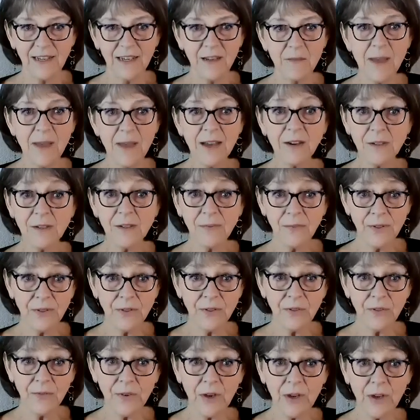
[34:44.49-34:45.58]
It matters,
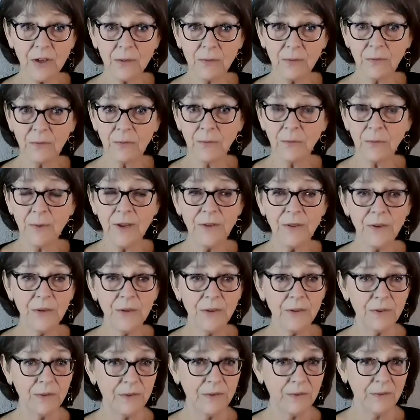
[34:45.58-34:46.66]
first of all,
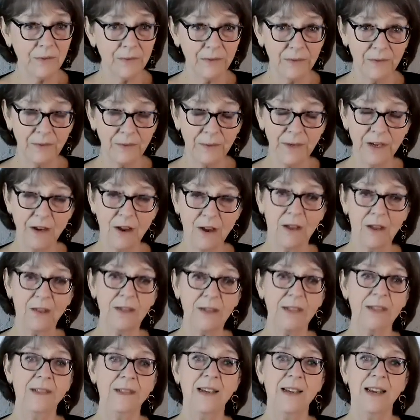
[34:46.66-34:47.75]
whether we call
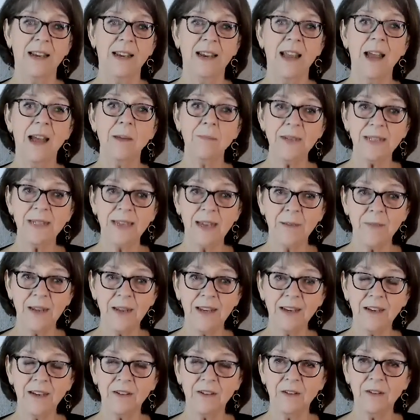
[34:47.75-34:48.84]
it an
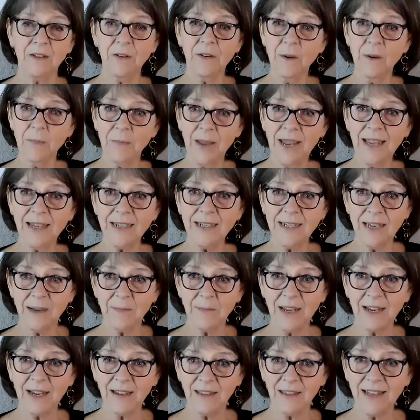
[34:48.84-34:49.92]
epidemic or a
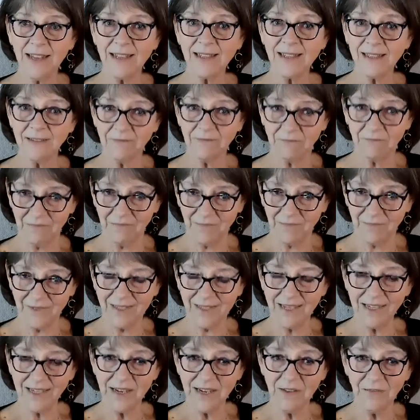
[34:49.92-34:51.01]
pandemic. That's
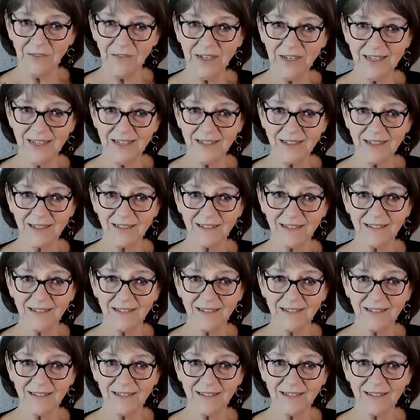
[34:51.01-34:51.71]
significant